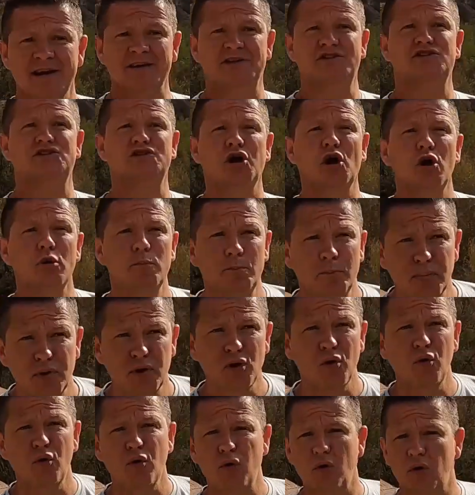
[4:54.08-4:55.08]
It's so
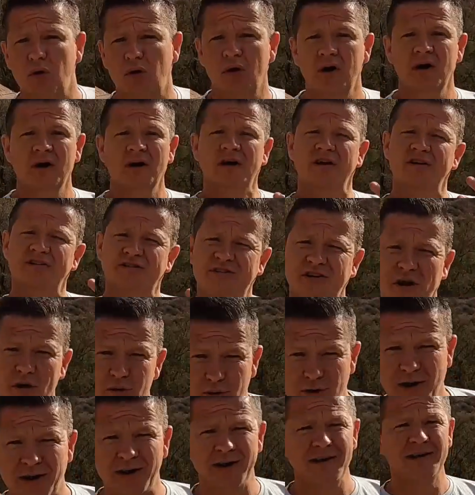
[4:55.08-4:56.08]
pure, so
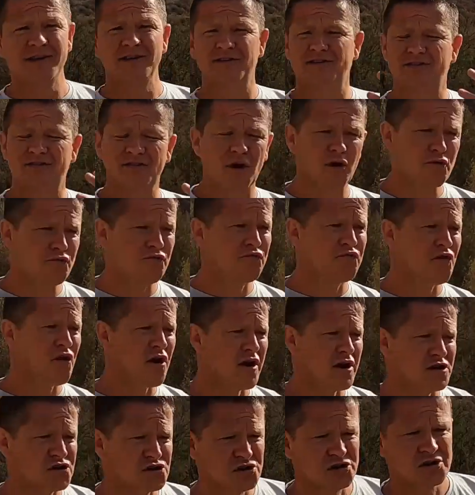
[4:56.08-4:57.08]
clean, so
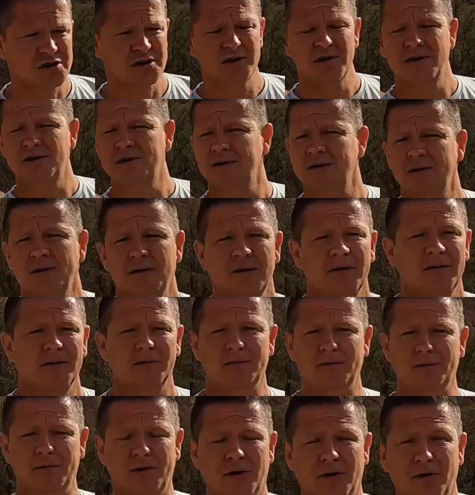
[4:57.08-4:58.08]
fresh.
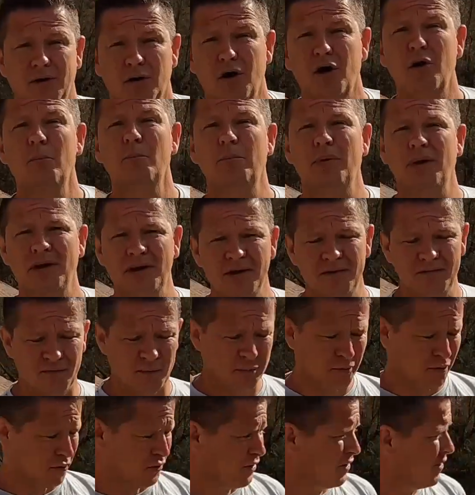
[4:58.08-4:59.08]
Oh,
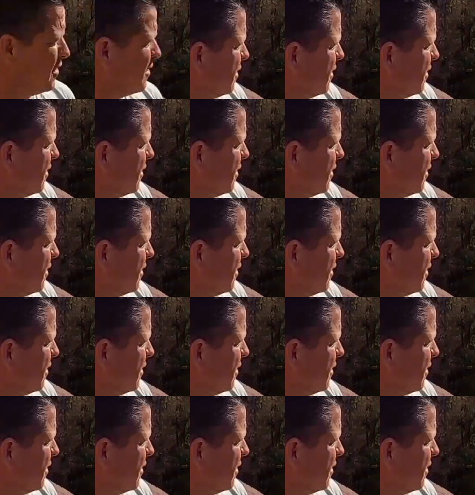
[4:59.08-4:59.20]
unbelievable,